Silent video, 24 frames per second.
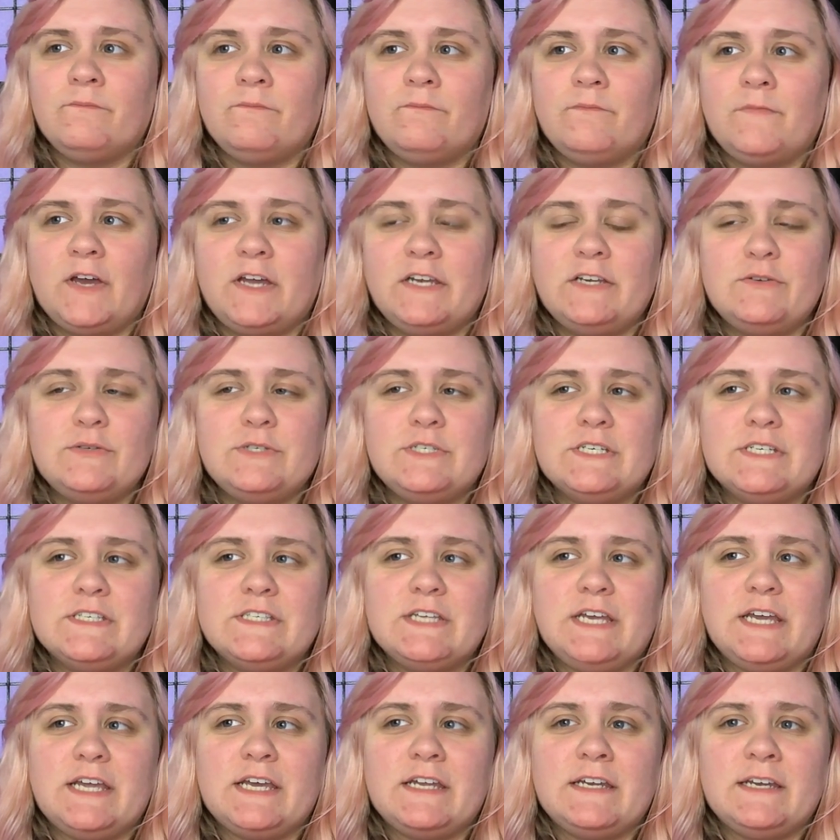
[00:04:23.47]
and it was just
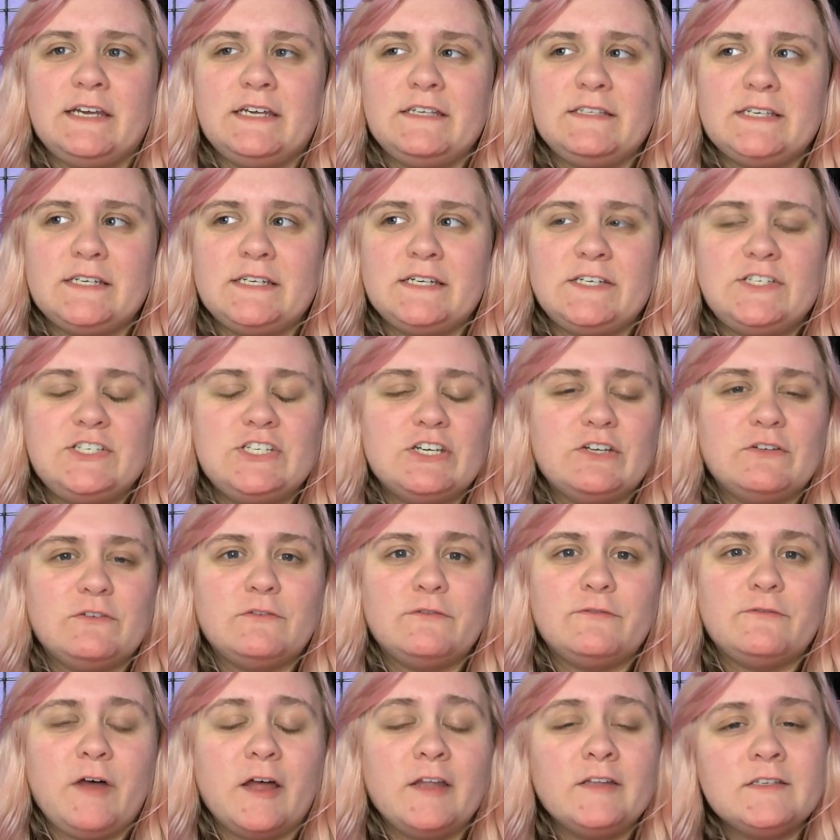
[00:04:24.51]
like a nice kind of chill
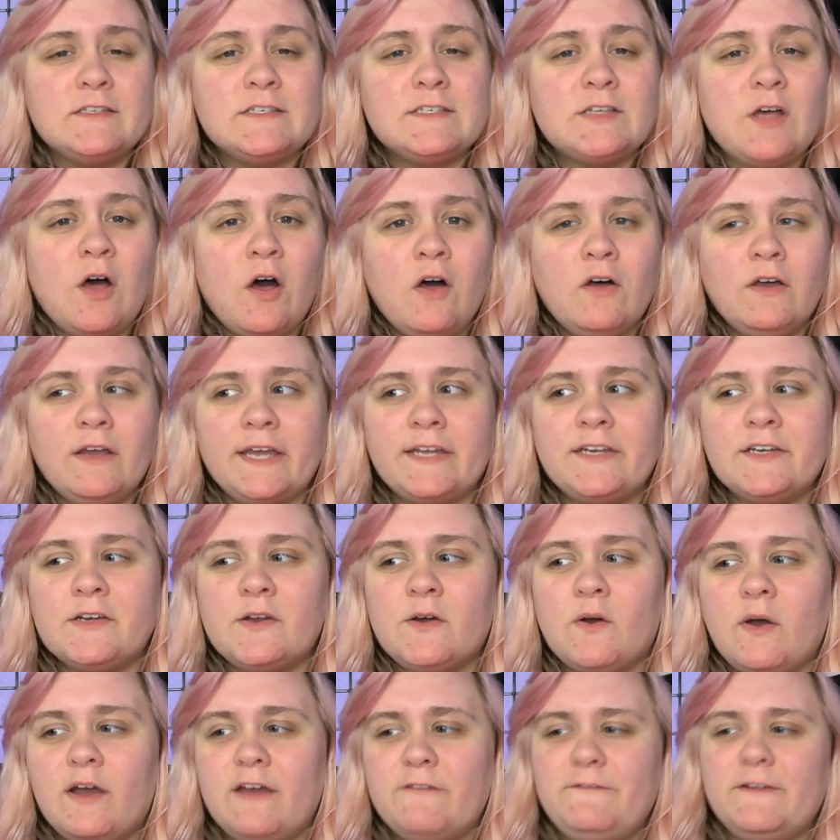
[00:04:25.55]
fun song i don't
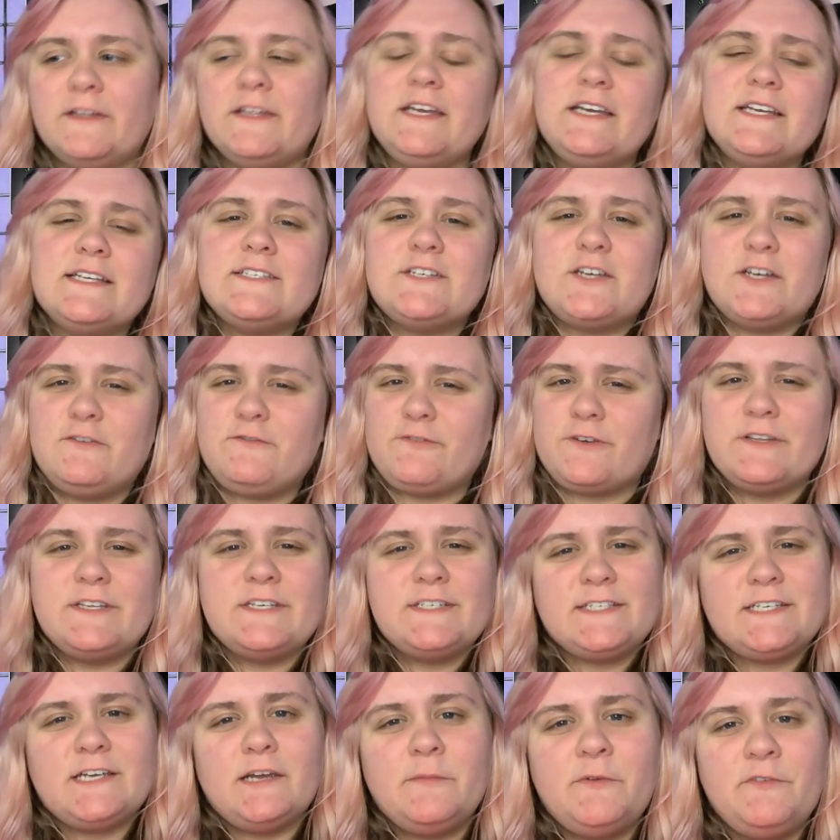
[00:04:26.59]
know i feel like it's good for
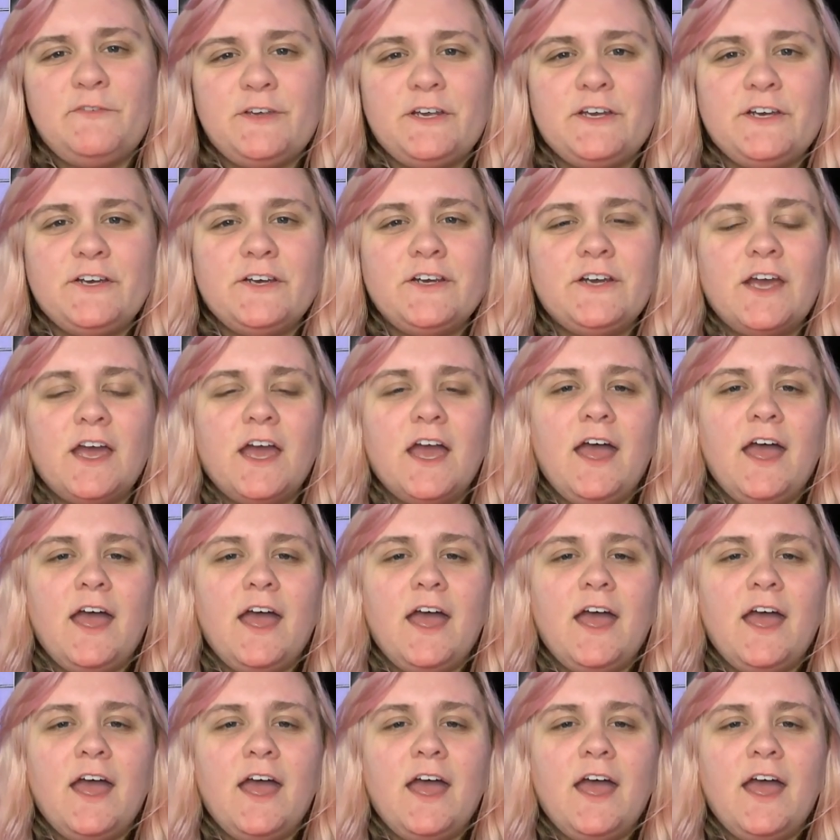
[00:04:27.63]
this time of year